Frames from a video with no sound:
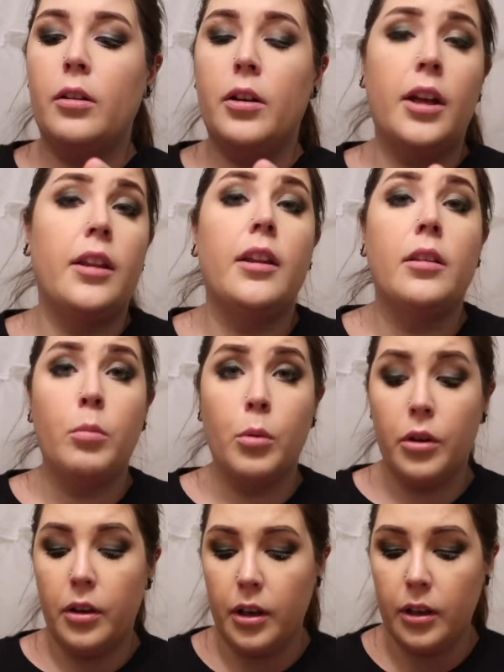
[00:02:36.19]
Okay, that's
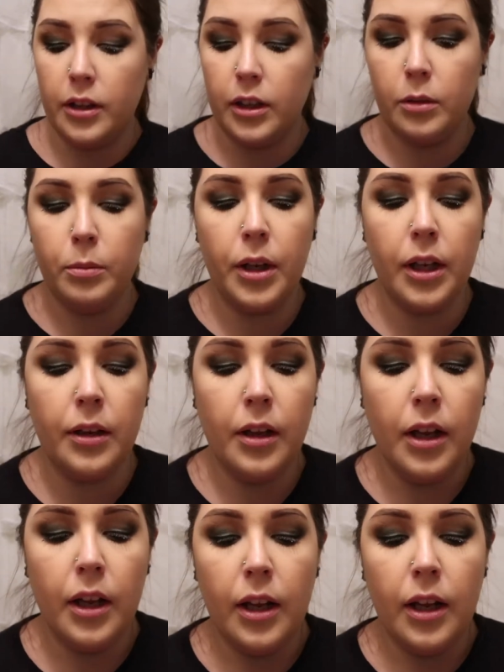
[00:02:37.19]
more than a little bit,